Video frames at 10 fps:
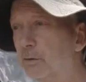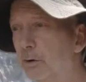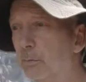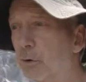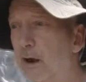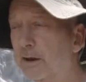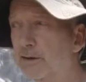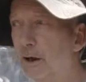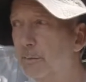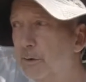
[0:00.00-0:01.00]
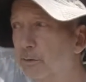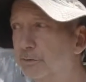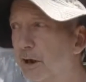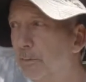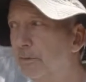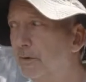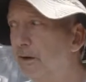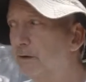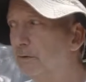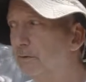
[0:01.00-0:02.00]
or more economical type of
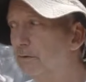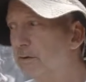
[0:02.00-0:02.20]
vehicle,